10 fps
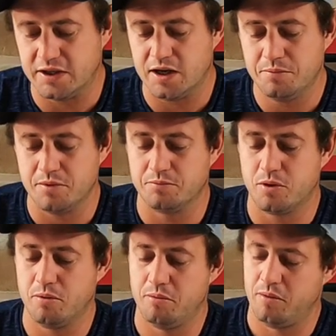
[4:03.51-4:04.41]
setup and
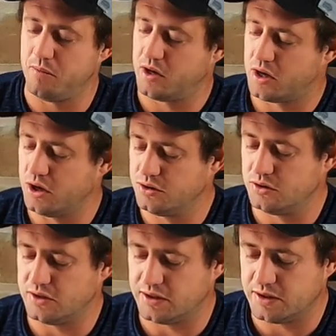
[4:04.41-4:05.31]
probably my go-to
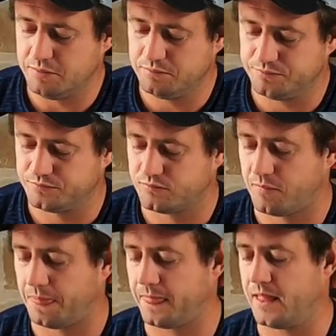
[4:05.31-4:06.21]
setup,
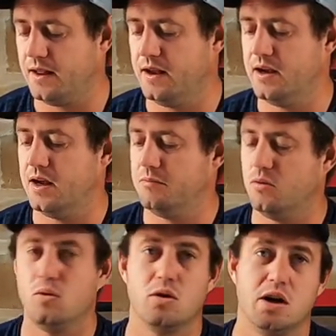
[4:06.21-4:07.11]
um,
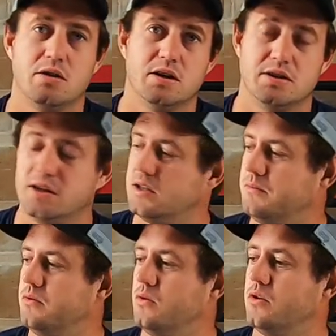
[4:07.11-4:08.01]
all-rounder
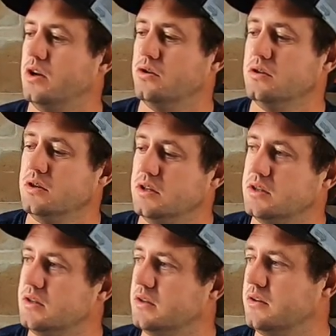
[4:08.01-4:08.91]
setup for Galjoen
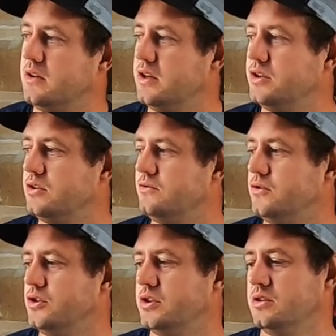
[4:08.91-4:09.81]
is a
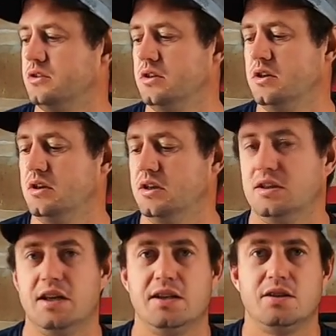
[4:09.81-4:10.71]
13-foot
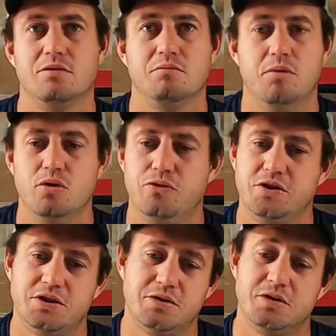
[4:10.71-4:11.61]
Assassin
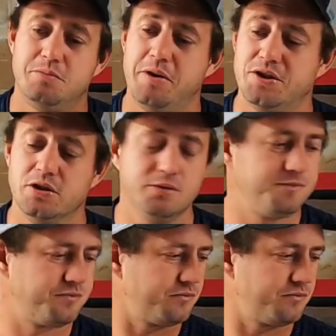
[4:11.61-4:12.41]
Bluefish Special.